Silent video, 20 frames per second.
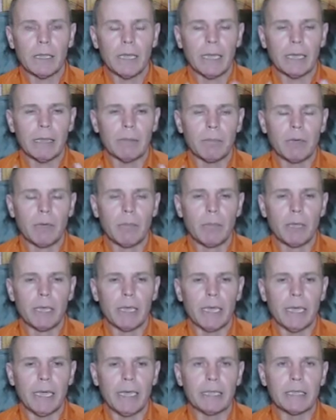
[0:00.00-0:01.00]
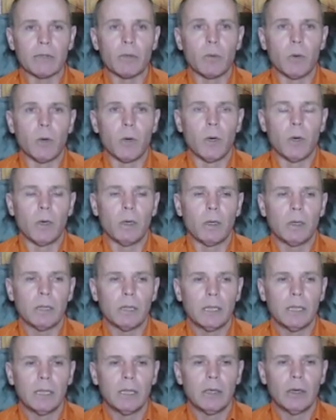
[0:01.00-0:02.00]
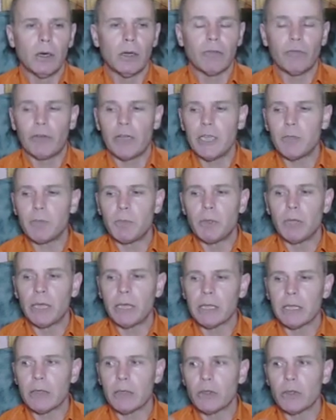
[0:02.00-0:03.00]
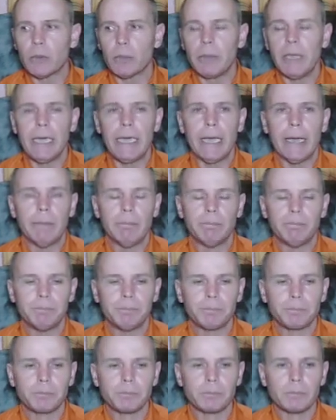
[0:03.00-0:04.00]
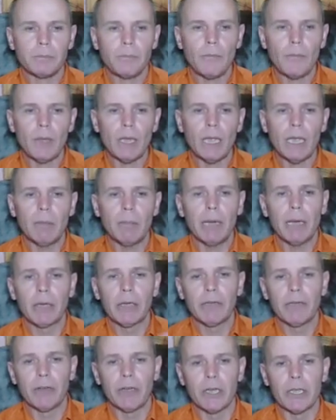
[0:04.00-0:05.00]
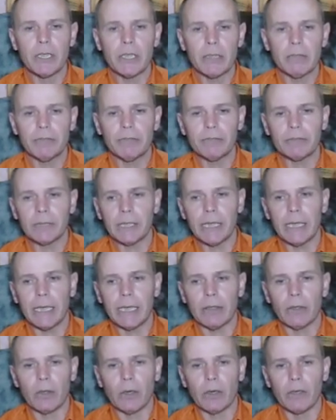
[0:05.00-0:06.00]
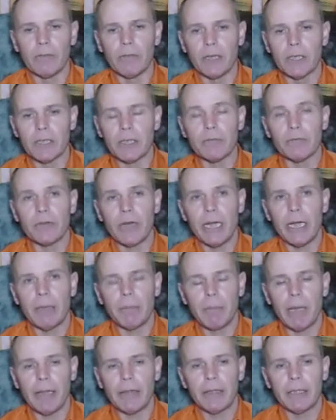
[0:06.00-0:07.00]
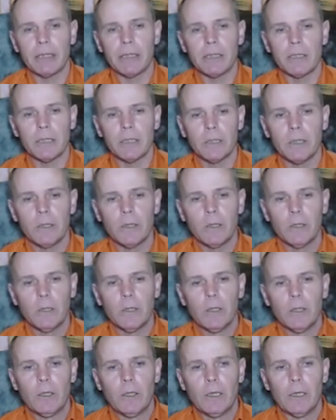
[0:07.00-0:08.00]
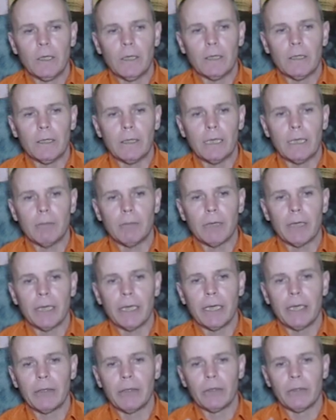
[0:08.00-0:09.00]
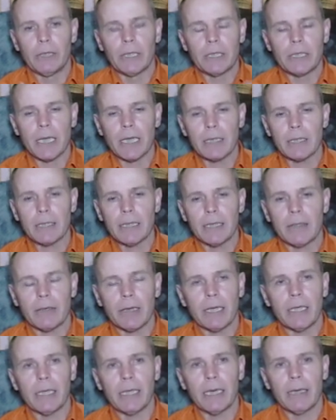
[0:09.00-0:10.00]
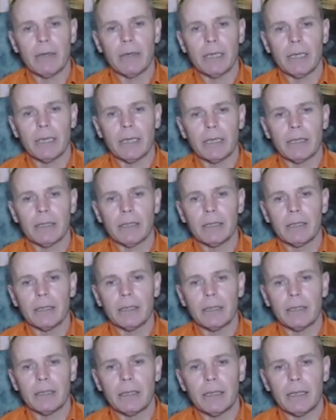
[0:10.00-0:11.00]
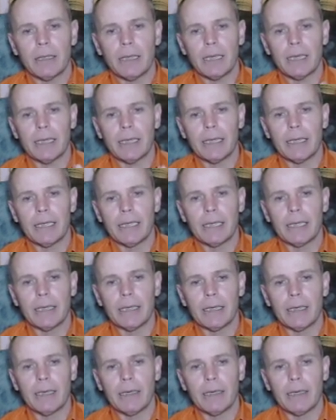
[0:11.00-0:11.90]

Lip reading: At the moment there is a war on Facebook and social media about aversive and non-aversive training methods. I'm not going to discuss that right now, and I think